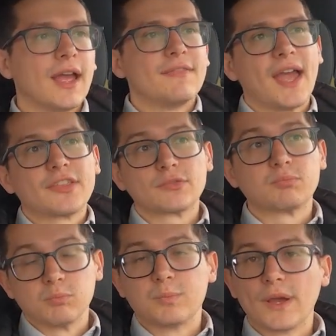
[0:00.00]
and that's
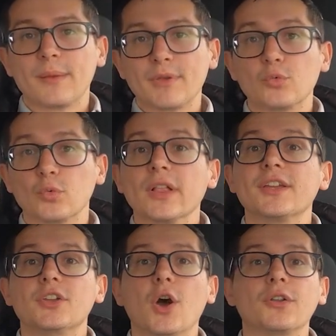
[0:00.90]
going to be
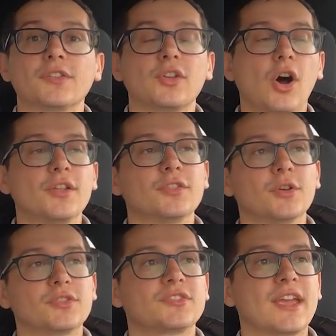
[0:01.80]
really noticed on
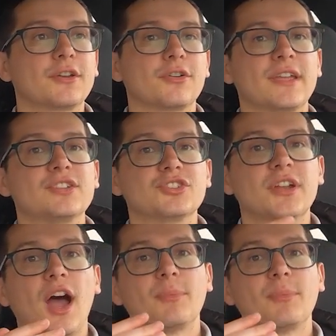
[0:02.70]
those standard engine